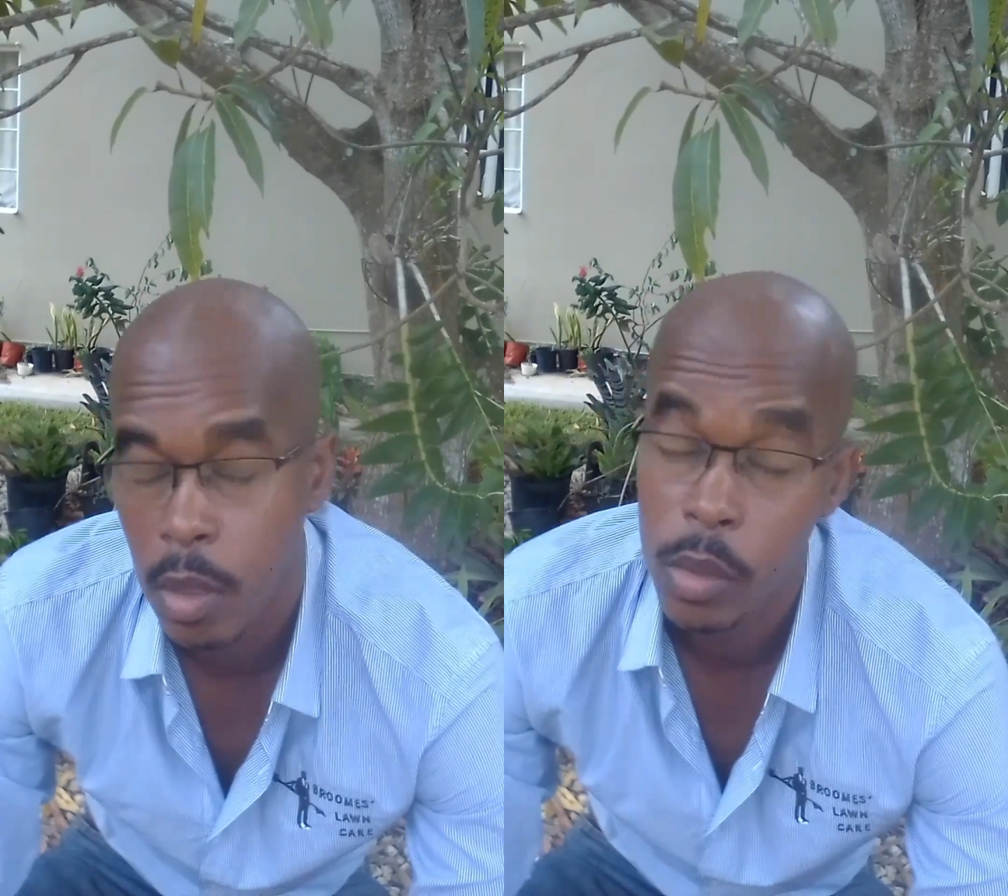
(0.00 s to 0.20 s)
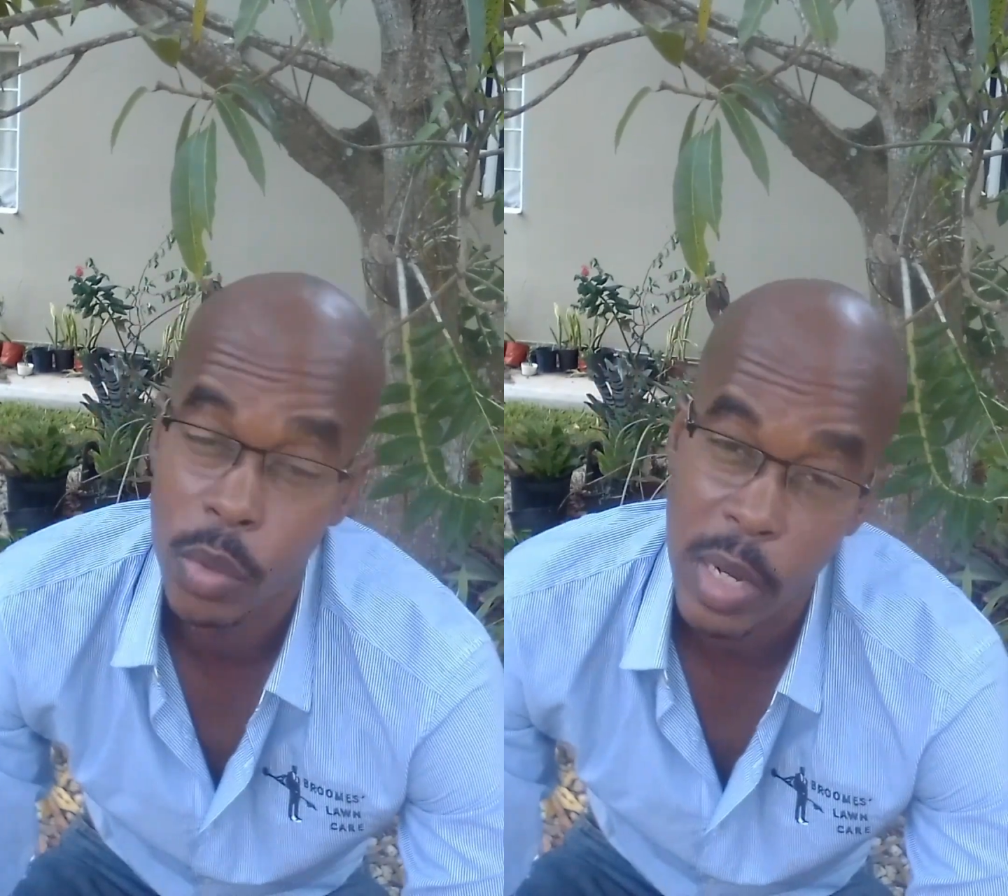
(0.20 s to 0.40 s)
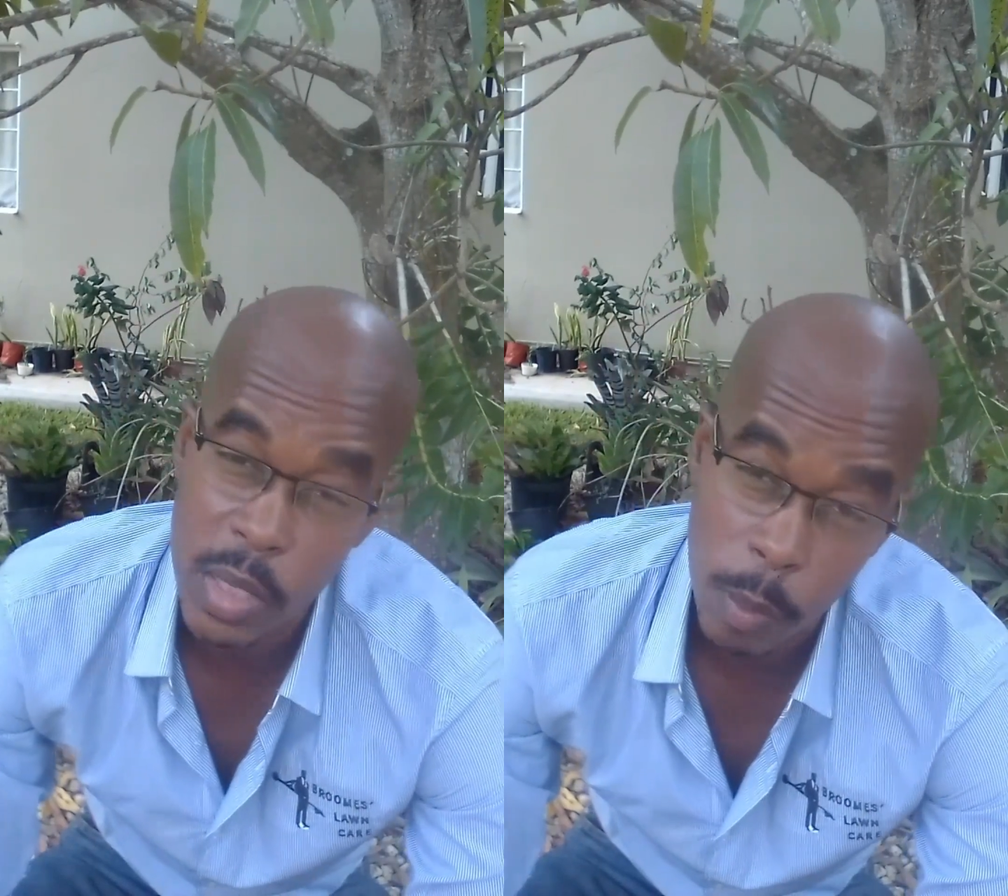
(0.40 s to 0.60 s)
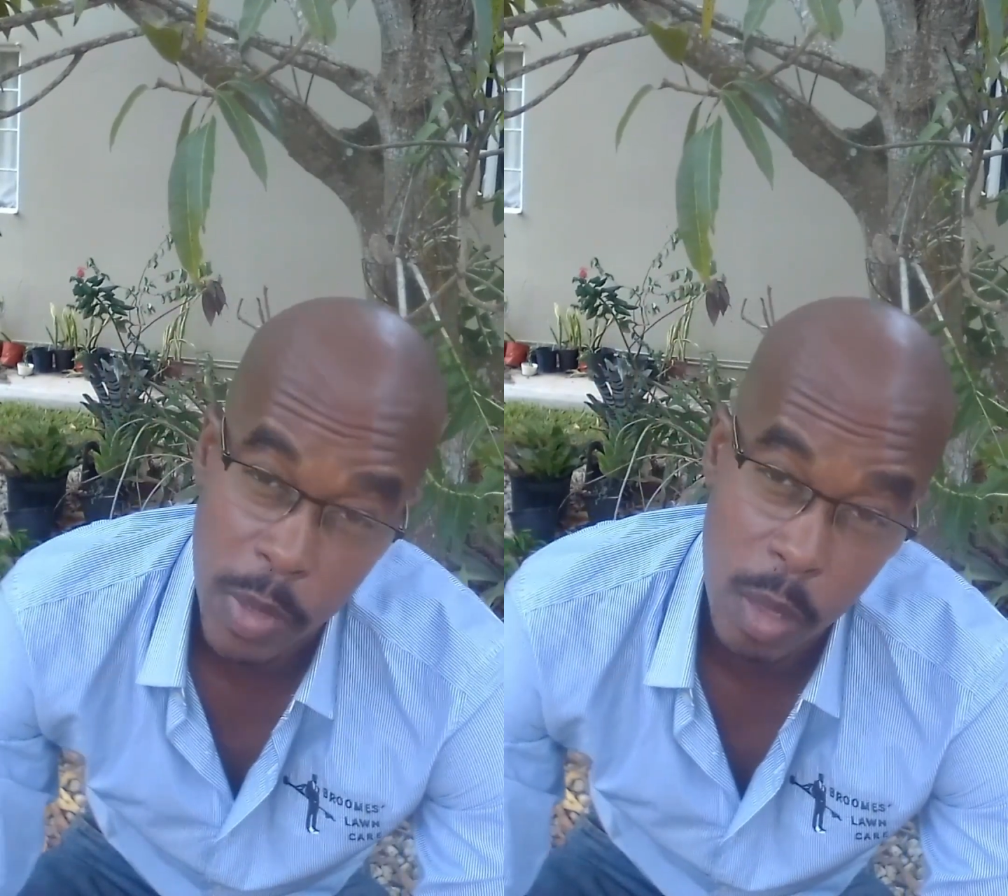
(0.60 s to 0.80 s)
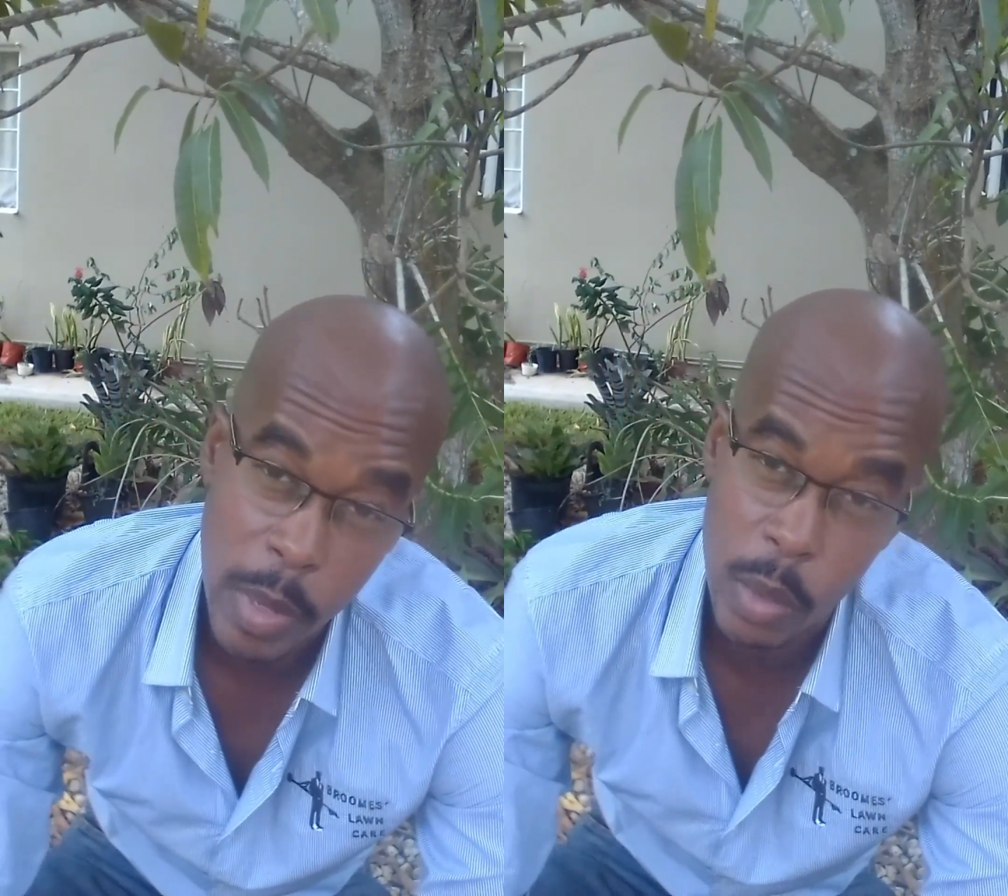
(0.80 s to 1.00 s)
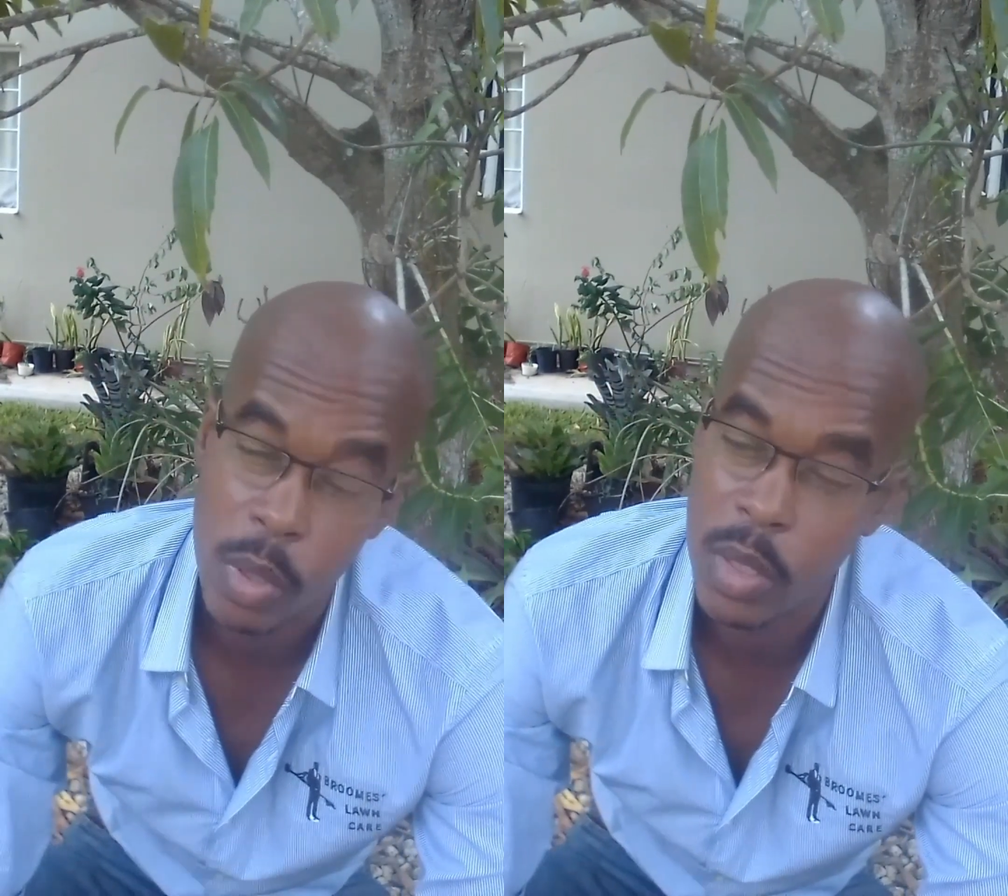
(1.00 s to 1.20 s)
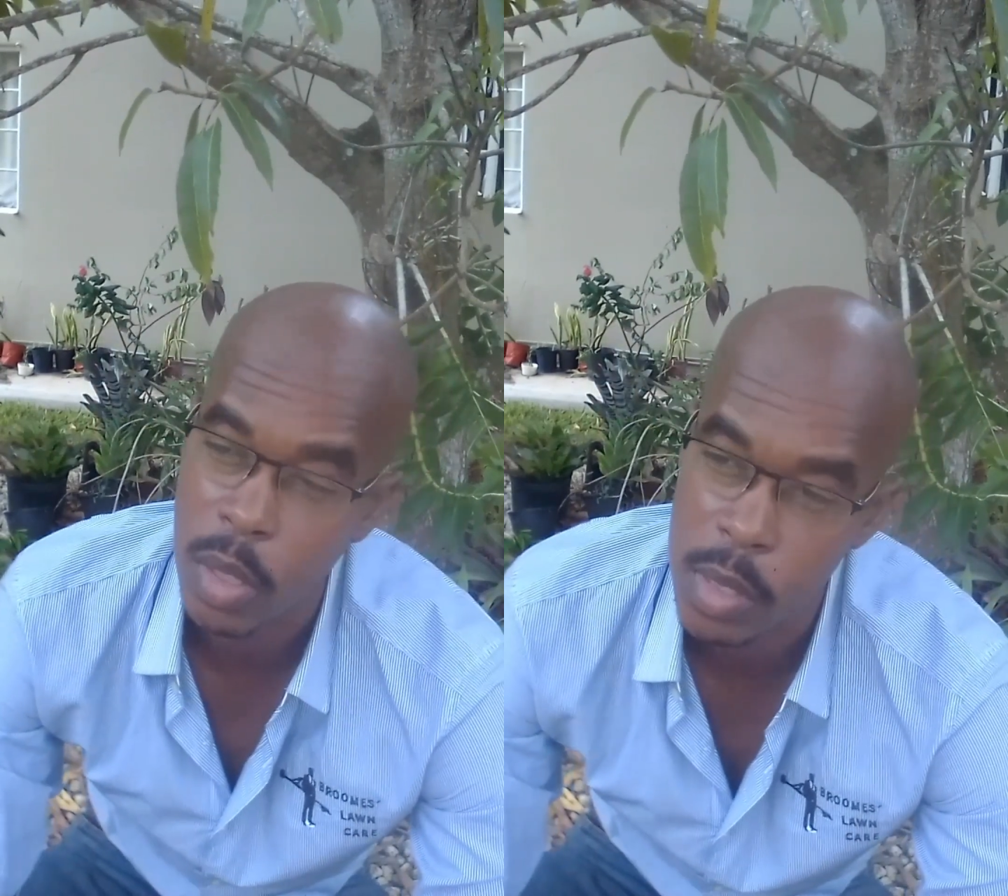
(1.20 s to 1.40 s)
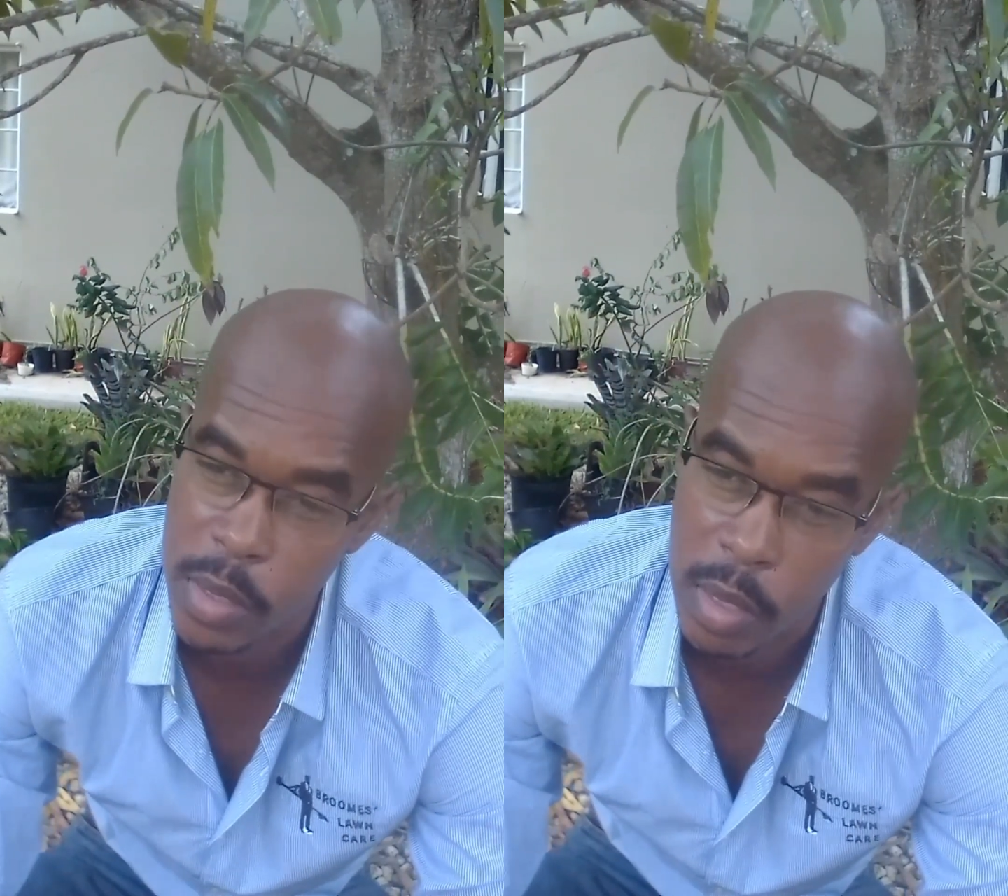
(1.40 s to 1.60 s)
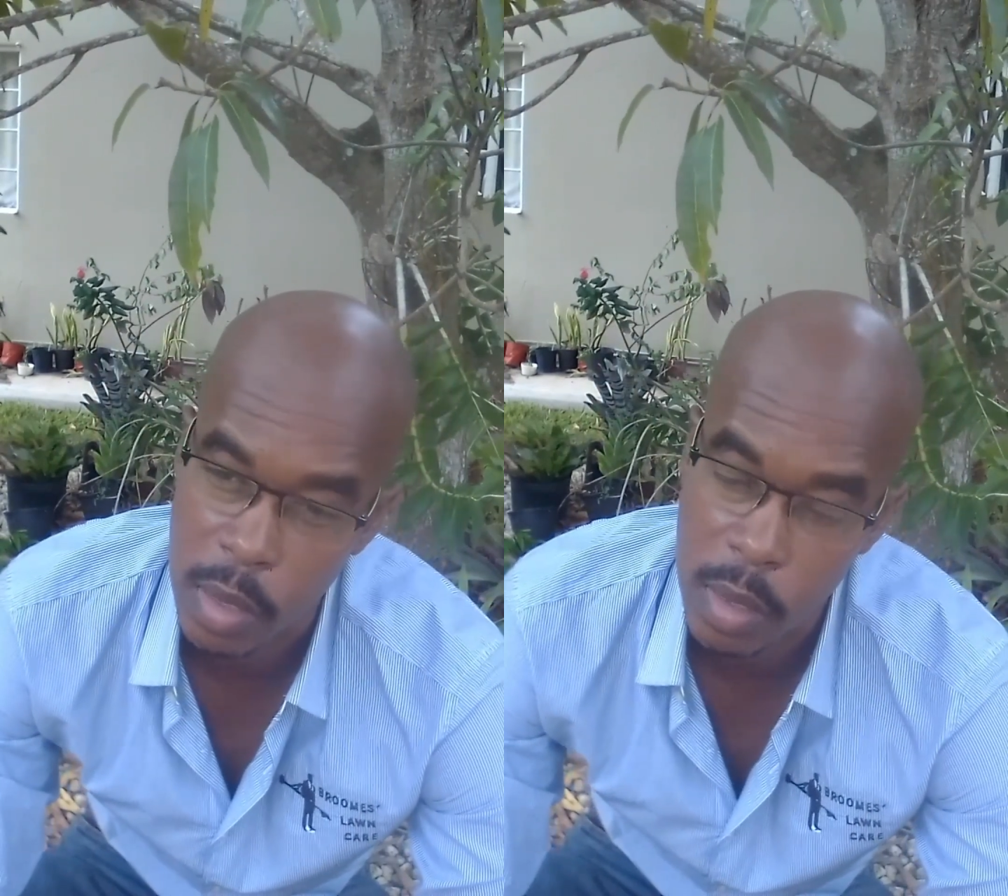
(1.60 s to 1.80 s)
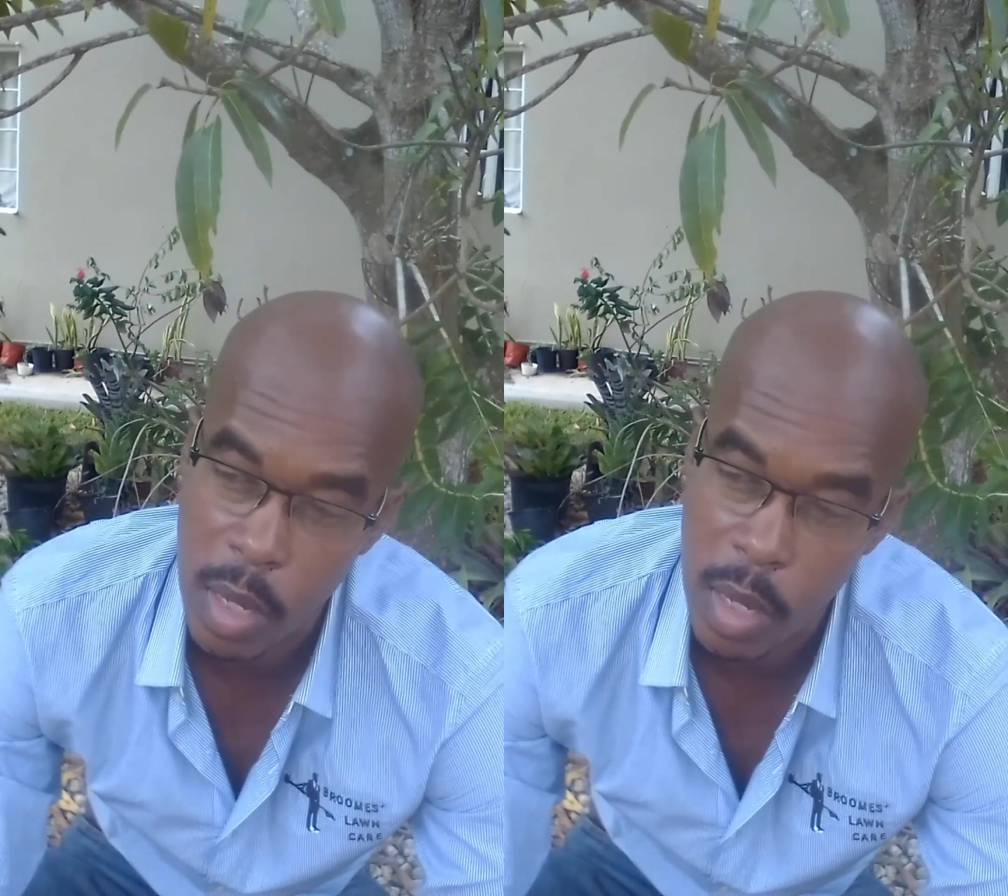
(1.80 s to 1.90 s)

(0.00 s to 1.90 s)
So that's something you might want to consider.